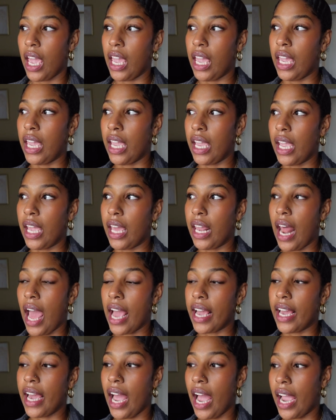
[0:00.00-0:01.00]
and
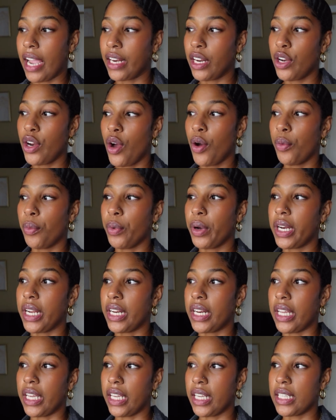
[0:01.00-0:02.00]
i kind of know what
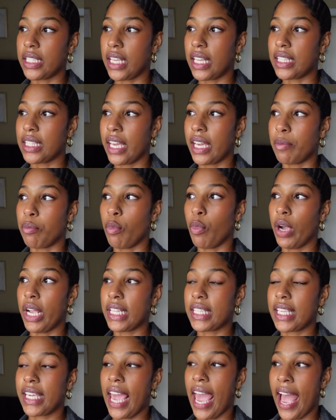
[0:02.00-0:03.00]
it is it's like
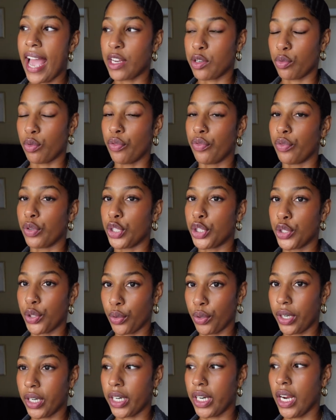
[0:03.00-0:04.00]
it's casual for
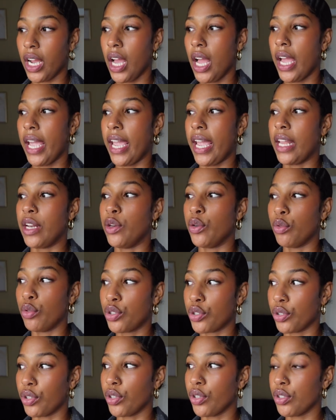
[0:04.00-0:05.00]
sure in
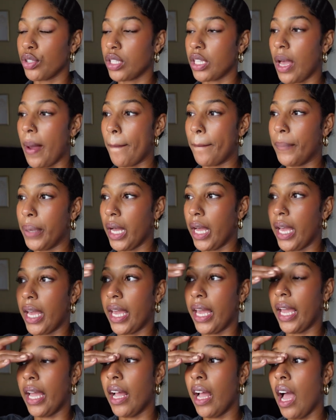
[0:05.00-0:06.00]
neutrals
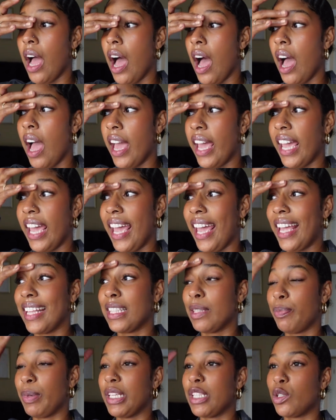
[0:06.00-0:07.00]
but
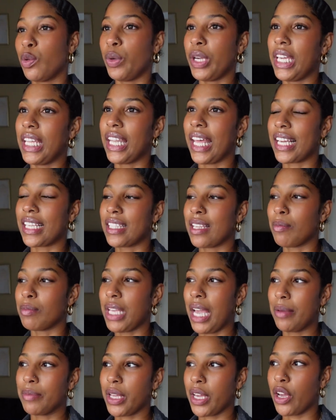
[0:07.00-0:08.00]
it's between like
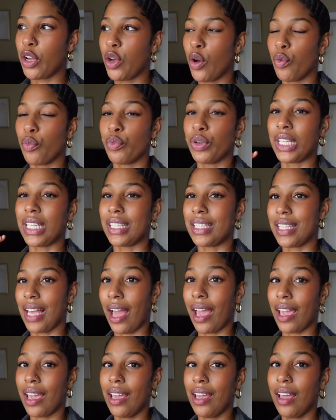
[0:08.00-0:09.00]
sometimes i could go really
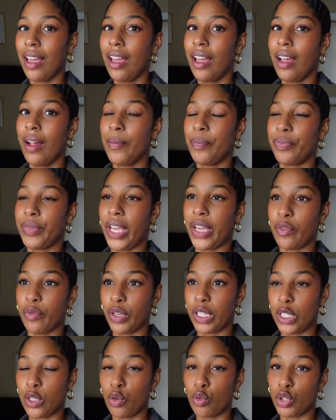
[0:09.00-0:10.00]
tight like
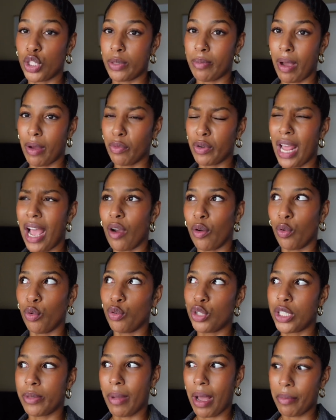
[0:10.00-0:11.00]
really hoochie well not
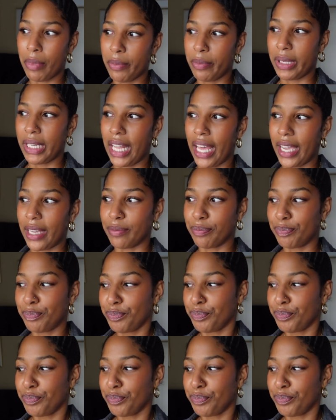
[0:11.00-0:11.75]
hoochie mama but like